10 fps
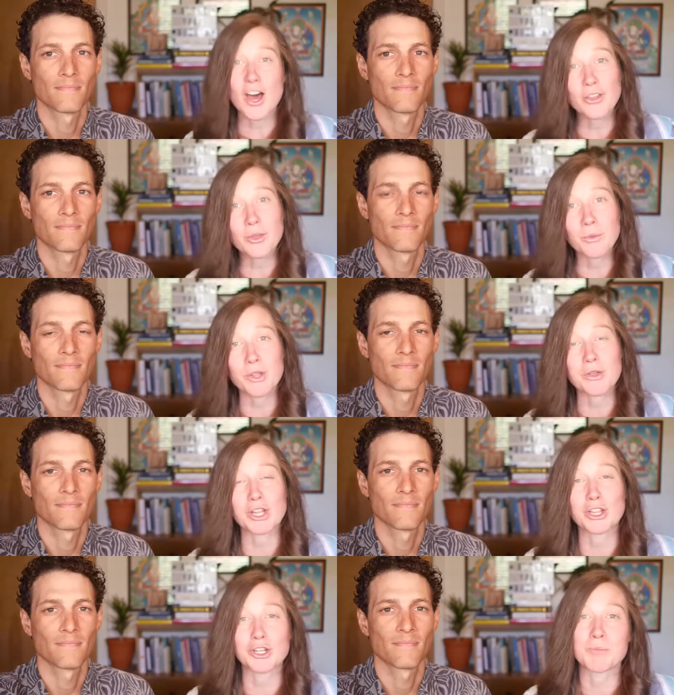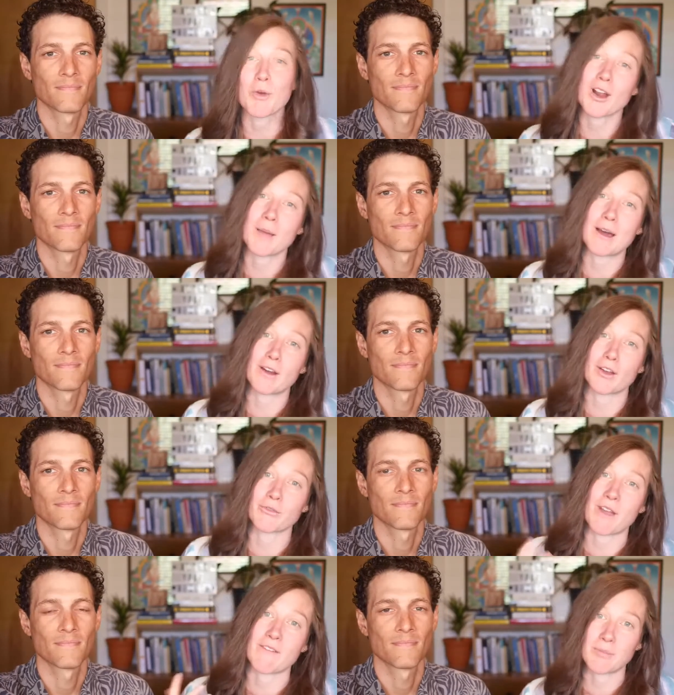Speaker 1: where you can learn more about our Thrive
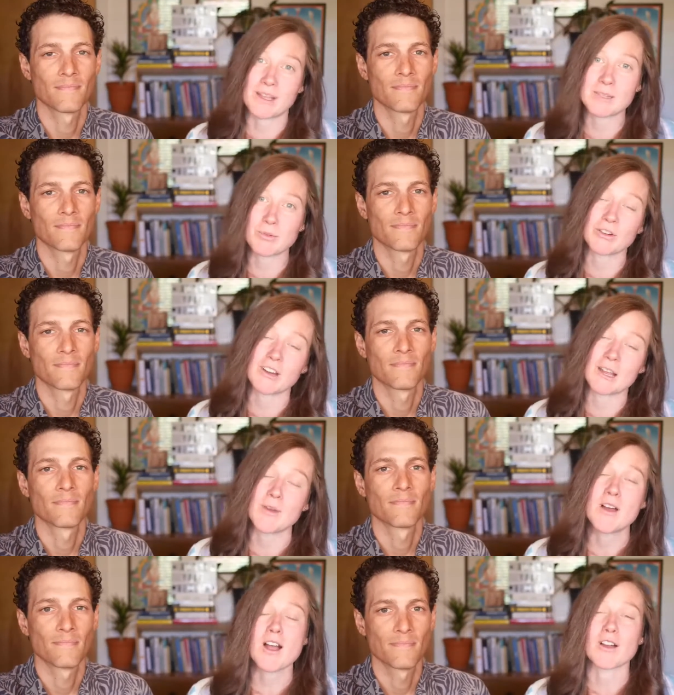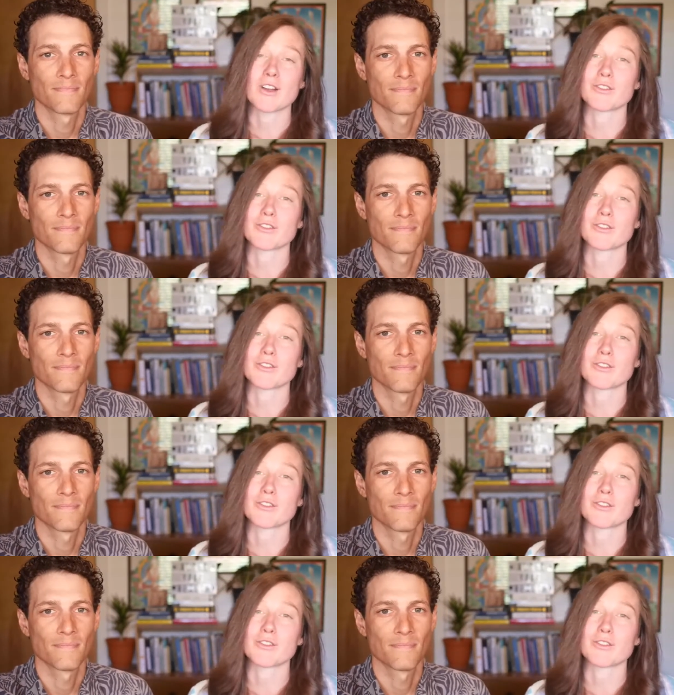on Plants program our other